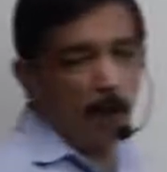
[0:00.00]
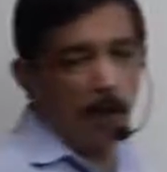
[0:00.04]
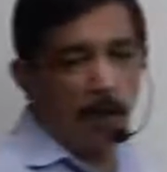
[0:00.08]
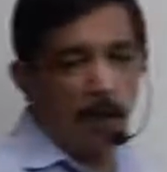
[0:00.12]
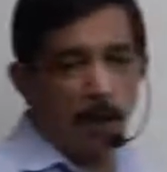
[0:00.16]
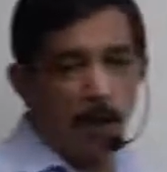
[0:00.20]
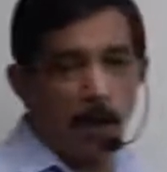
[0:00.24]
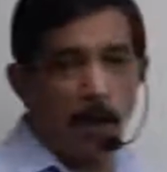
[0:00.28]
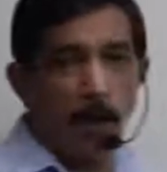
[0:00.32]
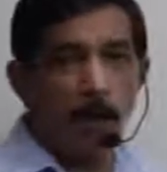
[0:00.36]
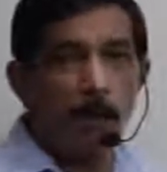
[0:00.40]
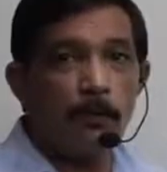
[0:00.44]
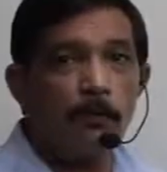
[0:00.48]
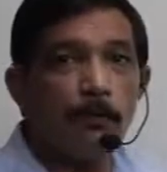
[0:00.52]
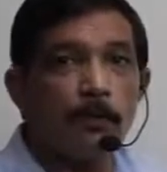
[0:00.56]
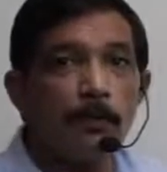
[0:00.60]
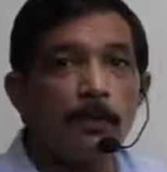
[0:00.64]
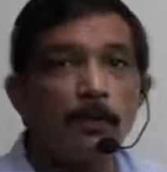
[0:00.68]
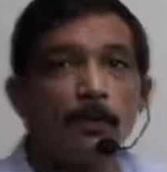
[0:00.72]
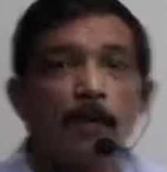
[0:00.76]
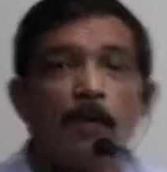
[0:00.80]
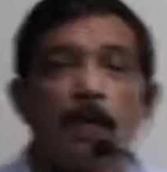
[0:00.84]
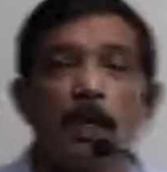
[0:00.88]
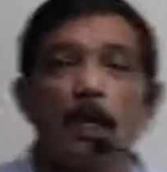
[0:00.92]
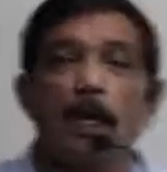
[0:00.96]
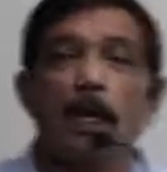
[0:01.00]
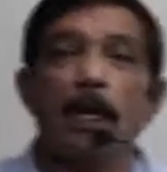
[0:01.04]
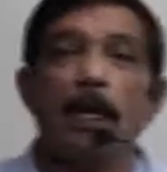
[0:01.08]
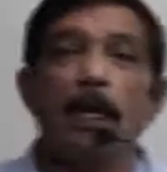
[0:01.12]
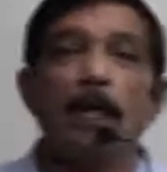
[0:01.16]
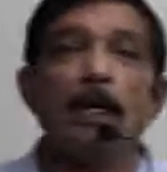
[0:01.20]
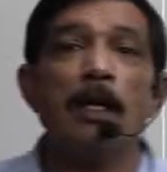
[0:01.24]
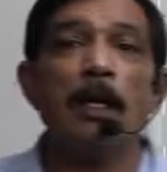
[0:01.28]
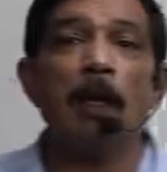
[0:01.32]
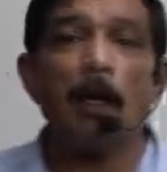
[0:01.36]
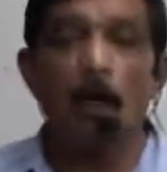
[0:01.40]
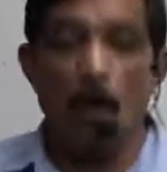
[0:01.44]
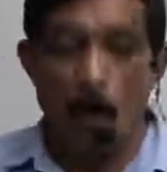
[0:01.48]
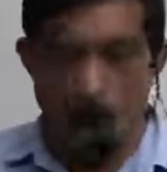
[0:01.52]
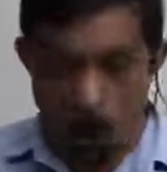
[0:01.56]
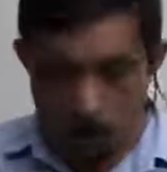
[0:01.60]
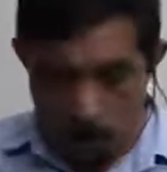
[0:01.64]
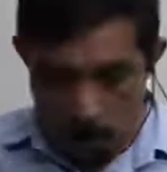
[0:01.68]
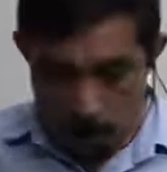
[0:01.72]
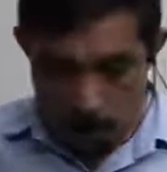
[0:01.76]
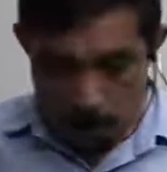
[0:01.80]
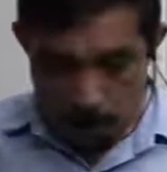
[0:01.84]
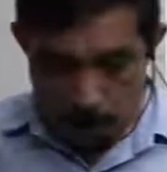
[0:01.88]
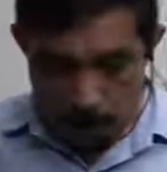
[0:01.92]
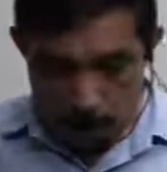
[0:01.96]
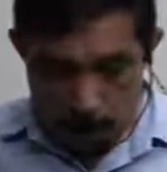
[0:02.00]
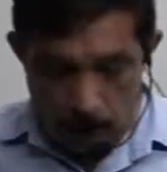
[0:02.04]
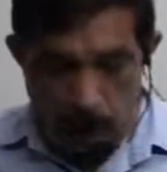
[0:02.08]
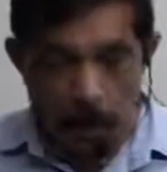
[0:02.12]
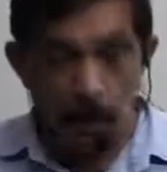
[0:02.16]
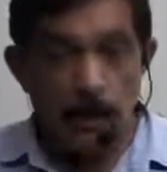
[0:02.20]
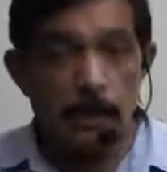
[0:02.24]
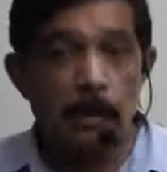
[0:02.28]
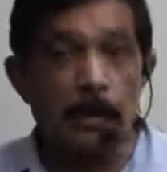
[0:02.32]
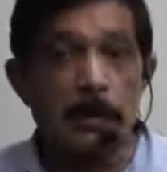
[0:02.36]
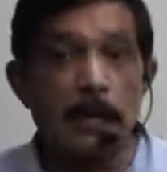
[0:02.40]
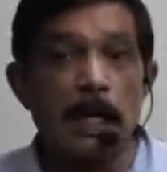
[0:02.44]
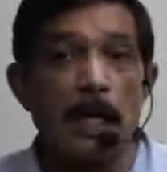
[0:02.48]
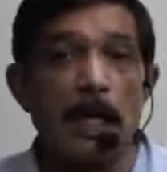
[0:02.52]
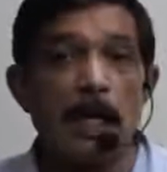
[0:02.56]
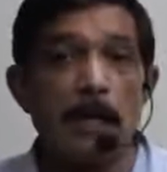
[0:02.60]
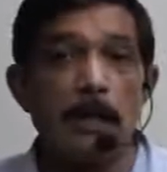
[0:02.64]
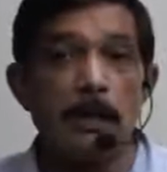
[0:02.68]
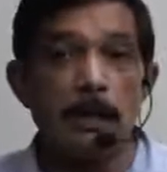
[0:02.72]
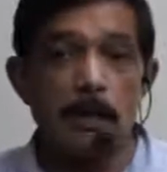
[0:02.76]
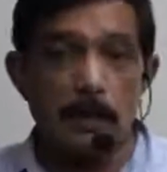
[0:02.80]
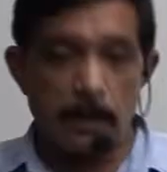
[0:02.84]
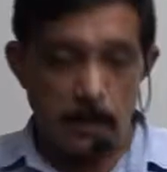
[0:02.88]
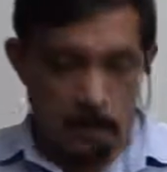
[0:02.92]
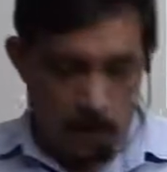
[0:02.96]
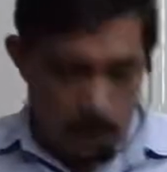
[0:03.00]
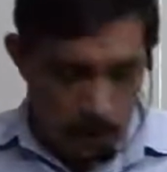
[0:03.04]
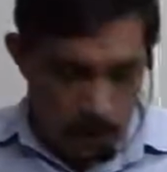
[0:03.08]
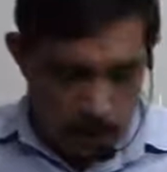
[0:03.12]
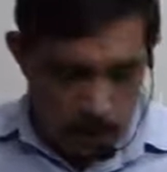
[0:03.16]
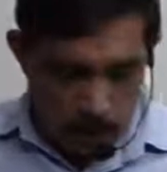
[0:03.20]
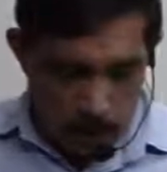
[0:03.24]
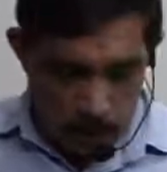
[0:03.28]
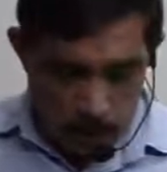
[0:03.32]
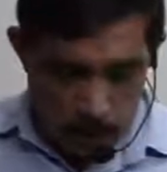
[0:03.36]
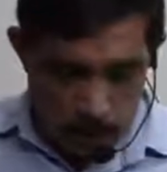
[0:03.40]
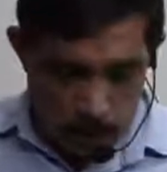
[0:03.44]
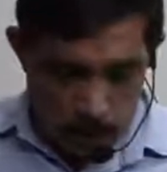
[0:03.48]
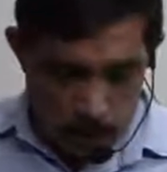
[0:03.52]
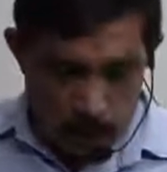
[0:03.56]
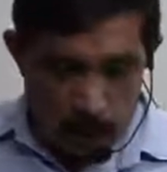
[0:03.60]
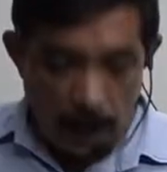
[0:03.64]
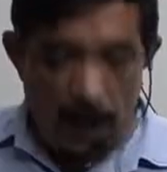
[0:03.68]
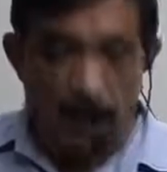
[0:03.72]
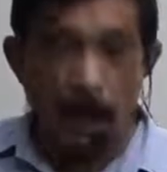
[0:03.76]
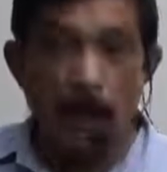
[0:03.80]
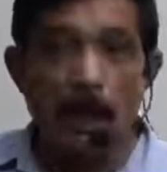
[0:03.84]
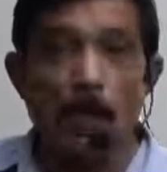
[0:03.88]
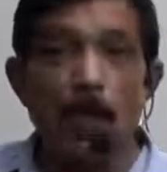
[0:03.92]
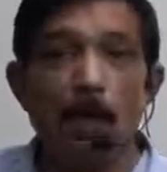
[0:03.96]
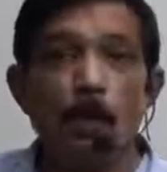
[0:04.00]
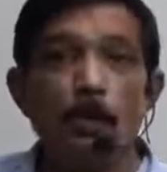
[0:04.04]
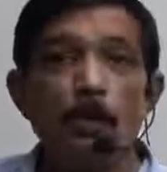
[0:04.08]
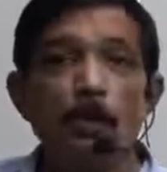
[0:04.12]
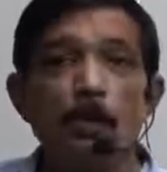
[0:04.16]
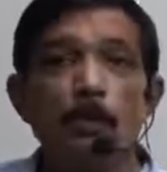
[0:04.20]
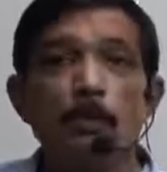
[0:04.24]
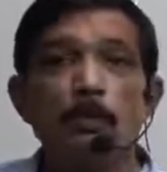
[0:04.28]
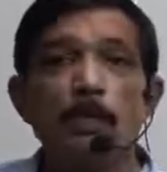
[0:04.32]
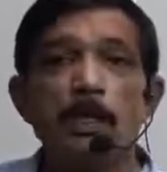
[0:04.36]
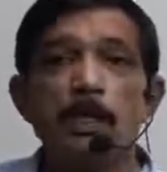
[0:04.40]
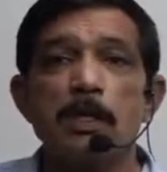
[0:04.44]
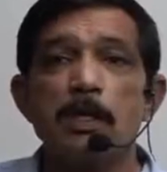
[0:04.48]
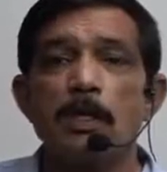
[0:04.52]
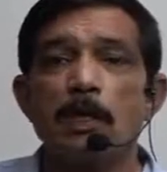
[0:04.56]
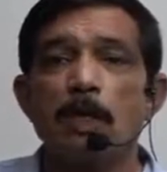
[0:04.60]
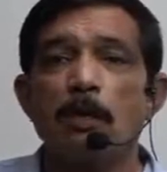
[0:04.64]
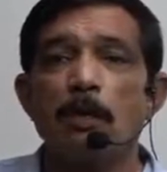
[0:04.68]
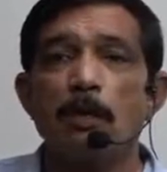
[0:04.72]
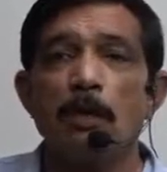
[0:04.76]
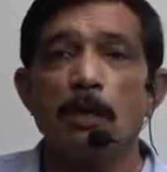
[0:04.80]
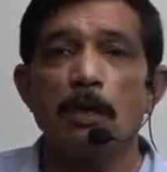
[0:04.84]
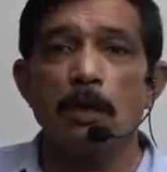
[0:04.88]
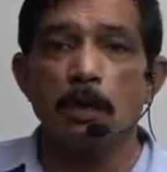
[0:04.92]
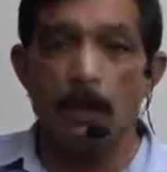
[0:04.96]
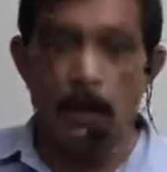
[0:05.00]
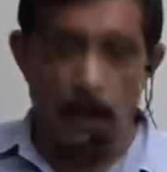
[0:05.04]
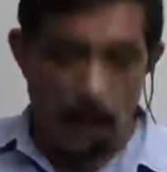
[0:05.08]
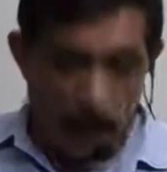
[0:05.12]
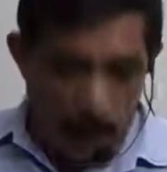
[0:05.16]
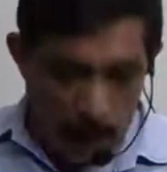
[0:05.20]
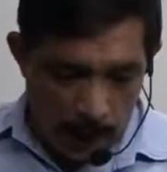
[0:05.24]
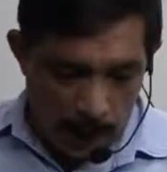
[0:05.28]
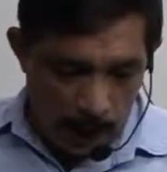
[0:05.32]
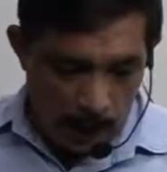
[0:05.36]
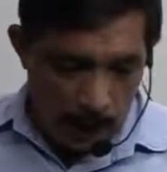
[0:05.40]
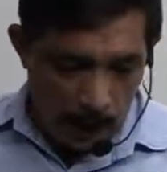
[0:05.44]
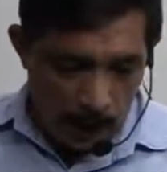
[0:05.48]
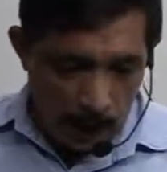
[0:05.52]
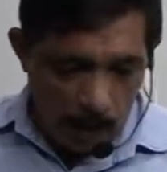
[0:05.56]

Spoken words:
of an otter. In science, by now you must have learned that